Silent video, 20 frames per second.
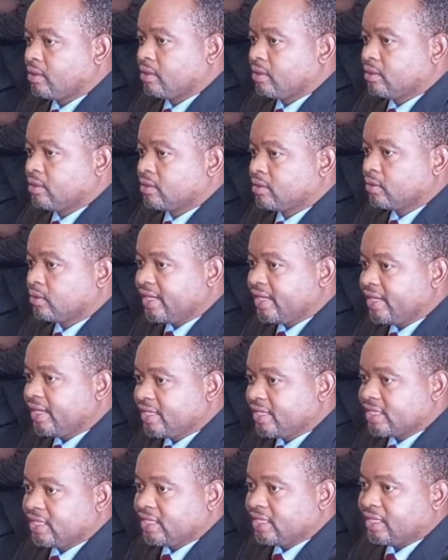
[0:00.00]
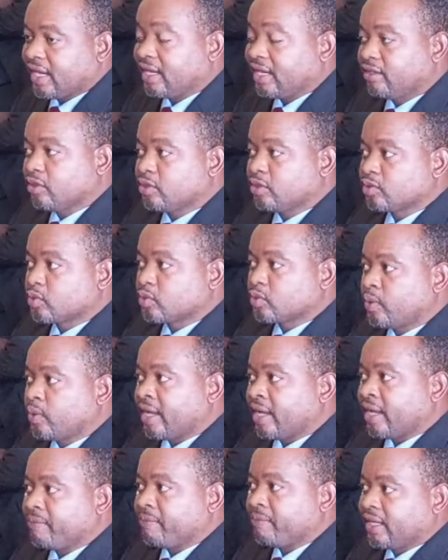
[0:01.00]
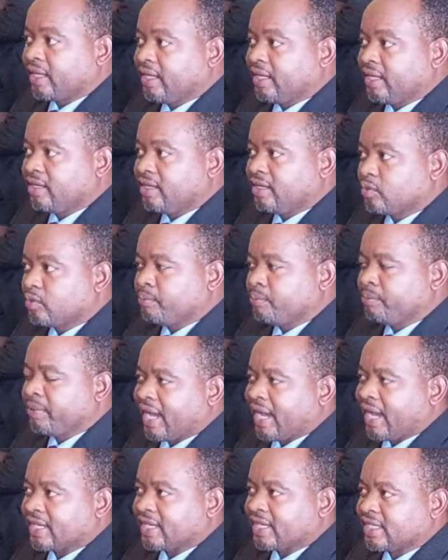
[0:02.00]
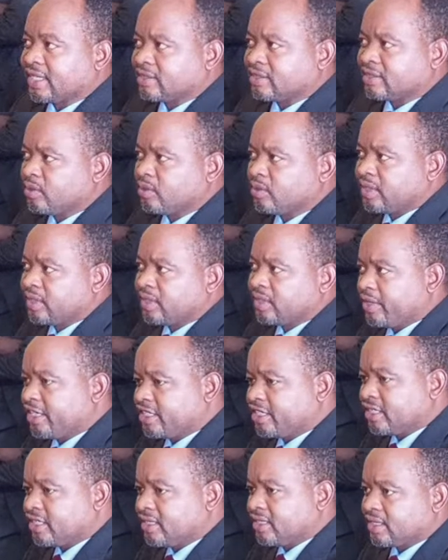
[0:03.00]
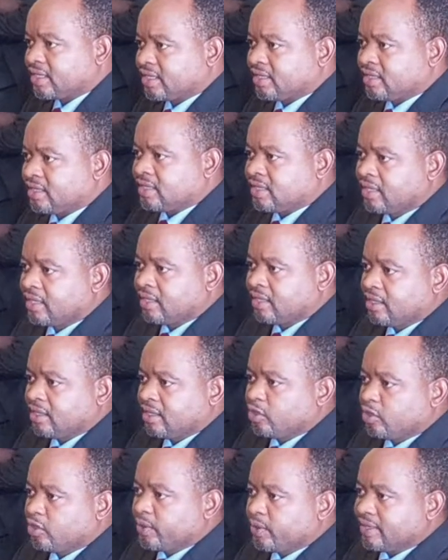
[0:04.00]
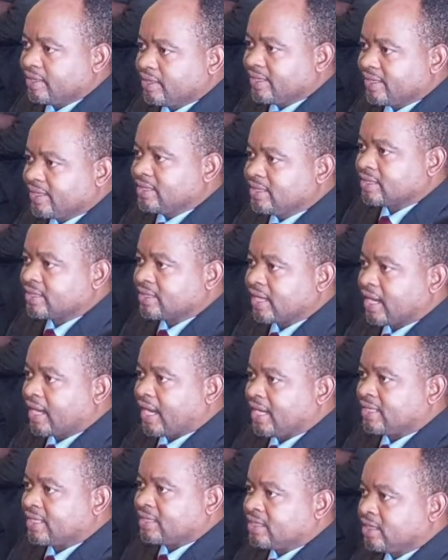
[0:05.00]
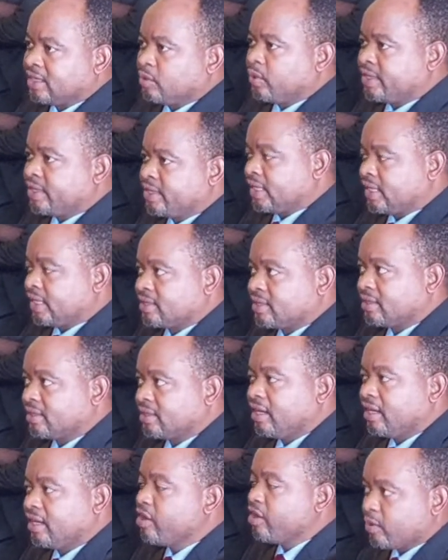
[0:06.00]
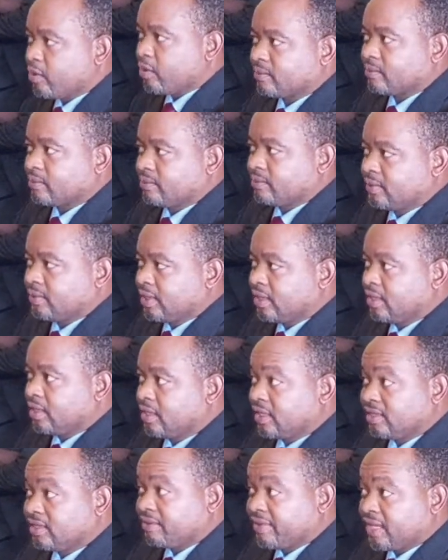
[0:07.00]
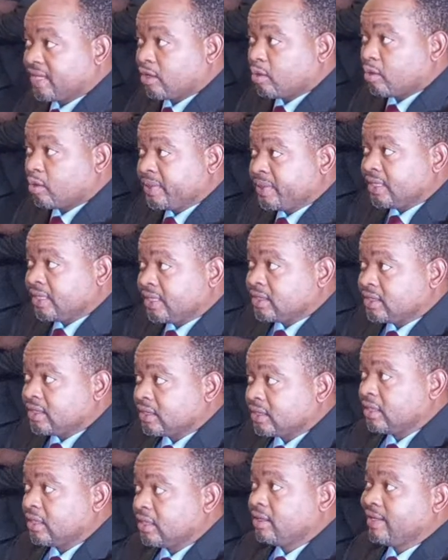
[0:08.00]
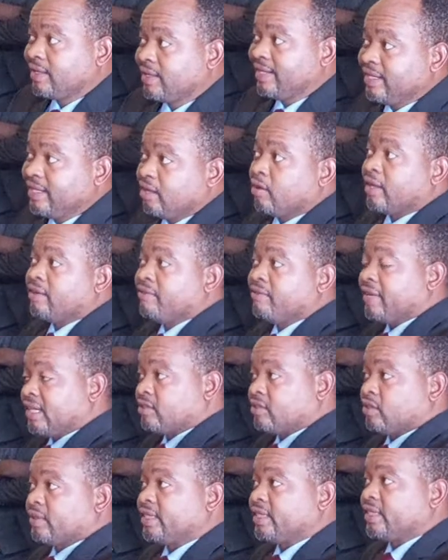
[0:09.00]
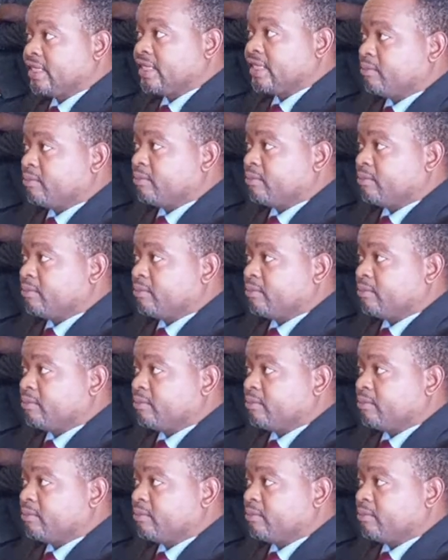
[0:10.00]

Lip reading: So the nation and those who were beginning to be anxious, no, now HH is doing things as he wishes. No, as a very competent legal advisory team.